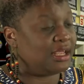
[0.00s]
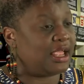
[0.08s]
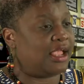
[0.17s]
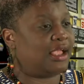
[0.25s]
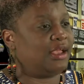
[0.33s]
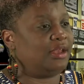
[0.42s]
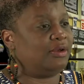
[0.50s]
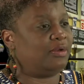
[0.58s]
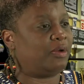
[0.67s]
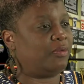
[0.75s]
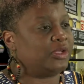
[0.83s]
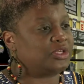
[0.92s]
and
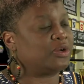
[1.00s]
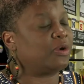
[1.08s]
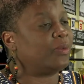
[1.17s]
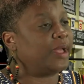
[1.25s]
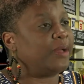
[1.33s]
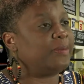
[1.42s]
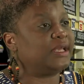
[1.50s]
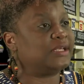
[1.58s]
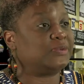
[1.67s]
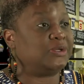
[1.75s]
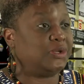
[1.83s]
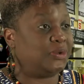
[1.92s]
wished her well,
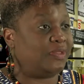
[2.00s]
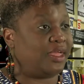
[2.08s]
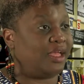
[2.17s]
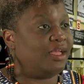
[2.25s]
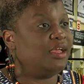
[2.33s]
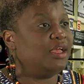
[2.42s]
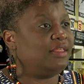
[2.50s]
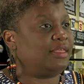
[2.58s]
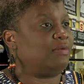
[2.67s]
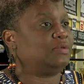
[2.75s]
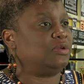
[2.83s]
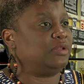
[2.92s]
because we knew that
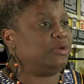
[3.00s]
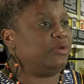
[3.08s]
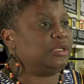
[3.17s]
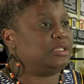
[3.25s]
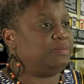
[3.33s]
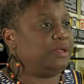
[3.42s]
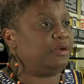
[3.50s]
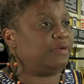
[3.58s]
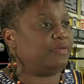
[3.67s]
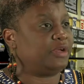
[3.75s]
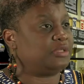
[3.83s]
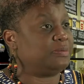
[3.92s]
that was only going to be her
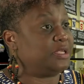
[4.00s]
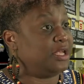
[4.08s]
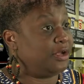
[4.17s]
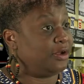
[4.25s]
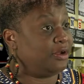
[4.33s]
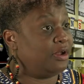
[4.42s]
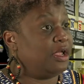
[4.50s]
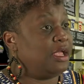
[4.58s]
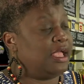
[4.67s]
freshman year